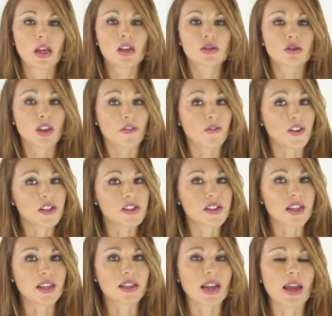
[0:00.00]
So the first
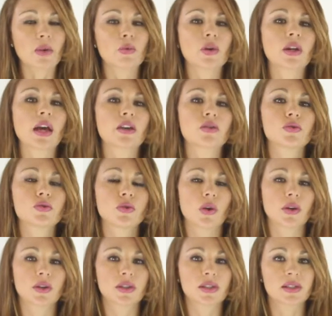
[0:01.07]
thing that I would like you to
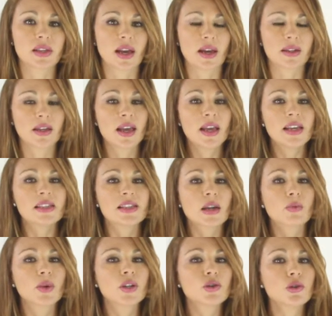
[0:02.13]
understand is that
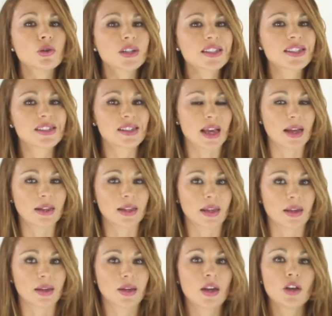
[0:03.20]
when you're
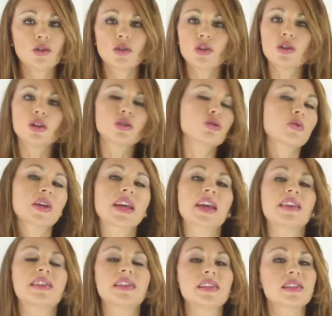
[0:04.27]
selling, you're not doing
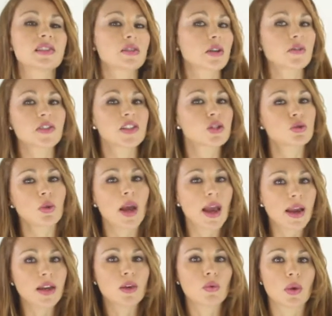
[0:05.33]
a disservice to
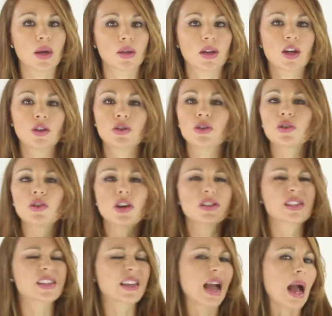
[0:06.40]
anyone. You're not
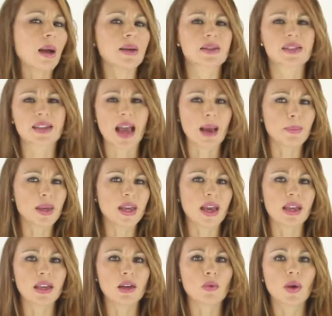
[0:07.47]
scamming
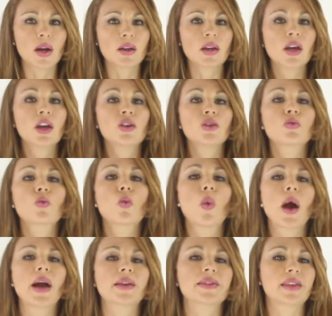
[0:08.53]
anyone.
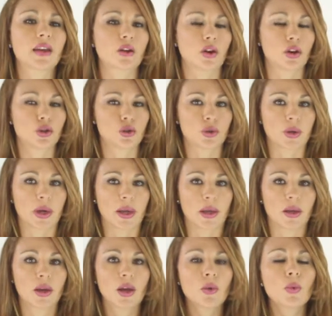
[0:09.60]
Quite the
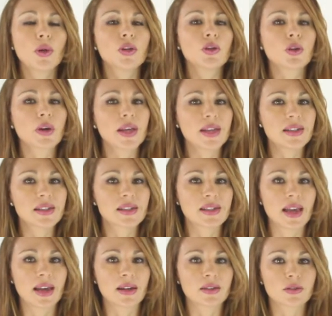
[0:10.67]
contrary. When you're in
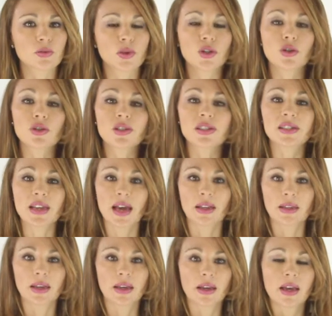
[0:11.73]
sales, when you're
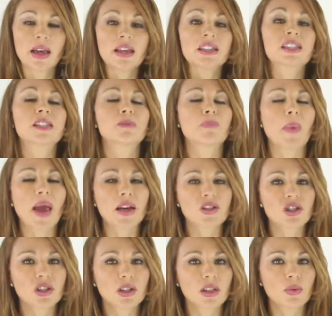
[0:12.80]
selling,
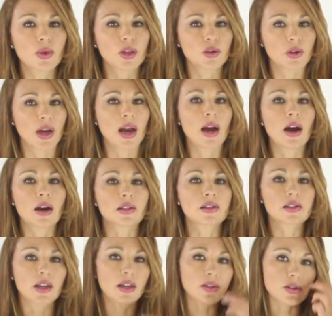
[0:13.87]
especially when you're a
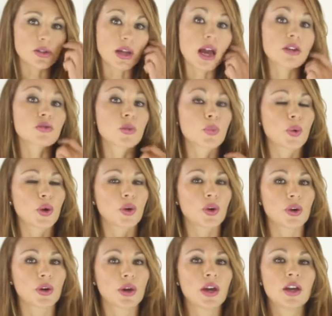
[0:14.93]
heart-centered
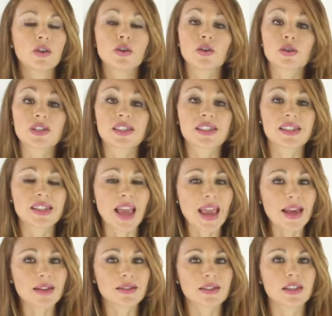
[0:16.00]
entrepreneur, your
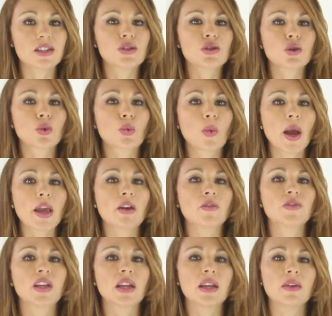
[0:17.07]
sales is your way
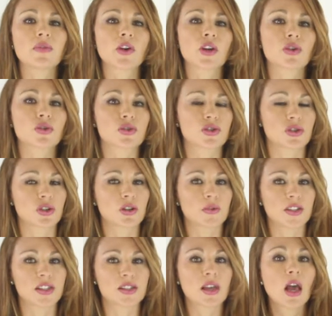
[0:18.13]
of delivering your
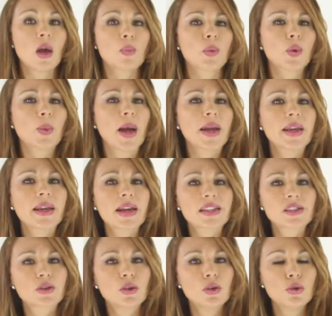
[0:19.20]
service, providing a
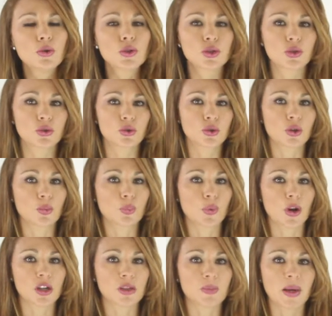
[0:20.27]
solution to your
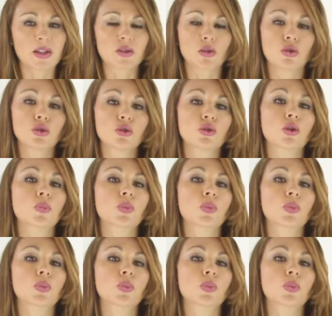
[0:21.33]
prospects or your